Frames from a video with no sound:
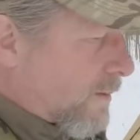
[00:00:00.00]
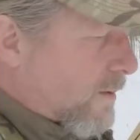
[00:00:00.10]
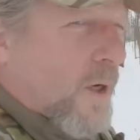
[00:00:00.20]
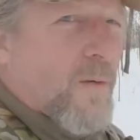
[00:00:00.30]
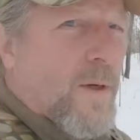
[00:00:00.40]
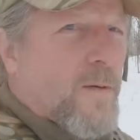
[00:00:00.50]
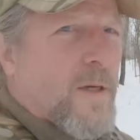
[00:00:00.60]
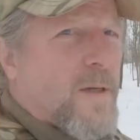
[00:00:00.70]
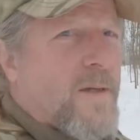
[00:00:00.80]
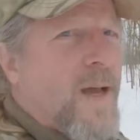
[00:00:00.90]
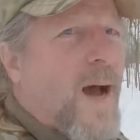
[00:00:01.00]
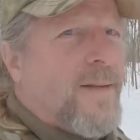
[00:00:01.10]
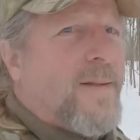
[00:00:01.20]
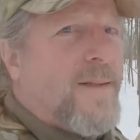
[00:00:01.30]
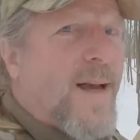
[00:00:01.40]
so there's it's
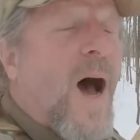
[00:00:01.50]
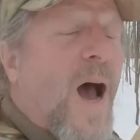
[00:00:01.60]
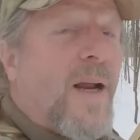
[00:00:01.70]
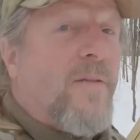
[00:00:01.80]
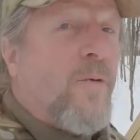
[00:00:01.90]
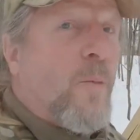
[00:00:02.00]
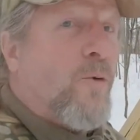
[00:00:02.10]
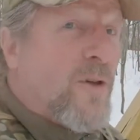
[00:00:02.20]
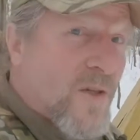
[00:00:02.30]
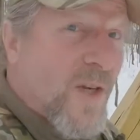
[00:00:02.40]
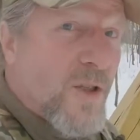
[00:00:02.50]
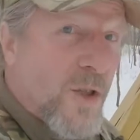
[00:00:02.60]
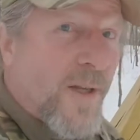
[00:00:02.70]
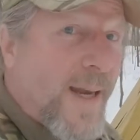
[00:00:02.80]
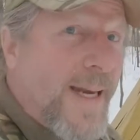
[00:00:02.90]
not designed for
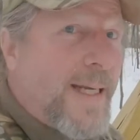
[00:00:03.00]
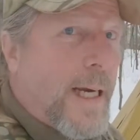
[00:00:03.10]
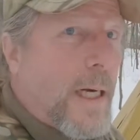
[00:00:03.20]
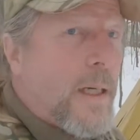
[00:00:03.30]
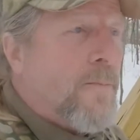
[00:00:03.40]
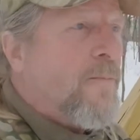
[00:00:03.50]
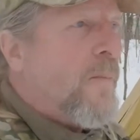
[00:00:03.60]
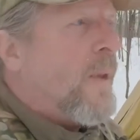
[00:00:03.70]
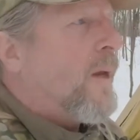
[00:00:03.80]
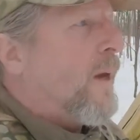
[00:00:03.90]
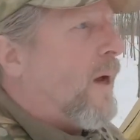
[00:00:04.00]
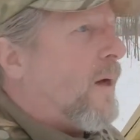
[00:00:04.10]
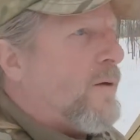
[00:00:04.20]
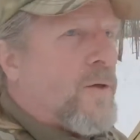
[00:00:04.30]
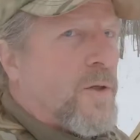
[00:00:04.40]
precision heating
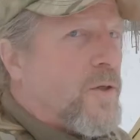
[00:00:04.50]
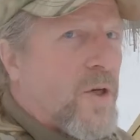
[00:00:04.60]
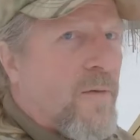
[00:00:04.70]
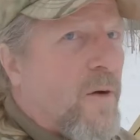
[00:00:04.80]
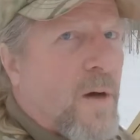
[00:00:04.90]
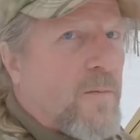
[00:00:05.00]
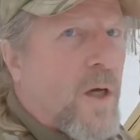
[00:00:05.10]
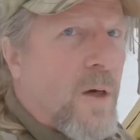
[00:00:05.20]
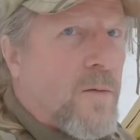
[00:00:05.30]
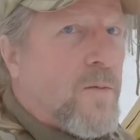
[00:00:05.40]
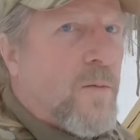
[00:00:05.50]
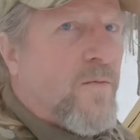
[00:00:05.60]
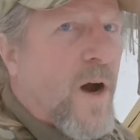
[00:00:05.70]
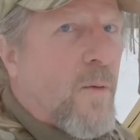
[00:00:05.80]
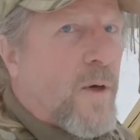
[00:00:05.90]
uh, you just shove, you know,
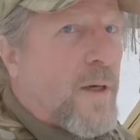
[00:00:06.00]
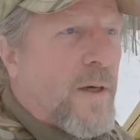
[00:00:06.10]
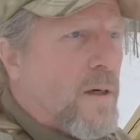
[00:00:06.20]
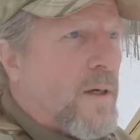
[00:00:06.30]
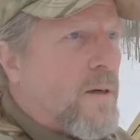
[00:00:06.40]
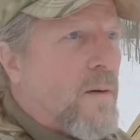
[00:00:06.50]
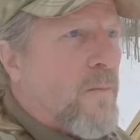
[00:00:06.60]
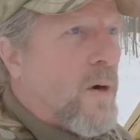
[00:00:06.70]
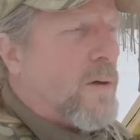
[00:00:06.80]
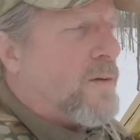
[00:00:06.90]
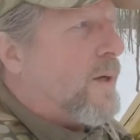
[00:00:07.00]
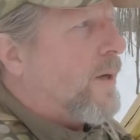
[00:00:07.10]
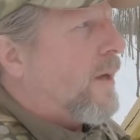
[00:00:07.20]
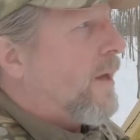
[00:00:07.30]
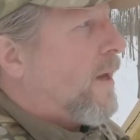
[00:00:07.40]
firewood in there and it, it burns.
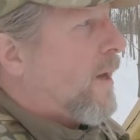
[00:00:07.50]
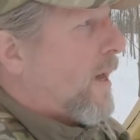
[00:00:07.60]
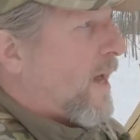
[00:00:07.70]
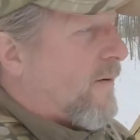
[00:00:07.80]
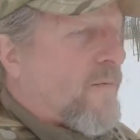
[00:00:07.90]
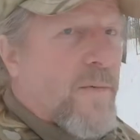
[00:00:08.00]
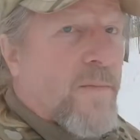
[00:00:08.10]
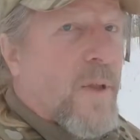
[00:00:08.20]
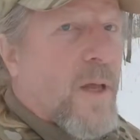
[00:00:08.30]
If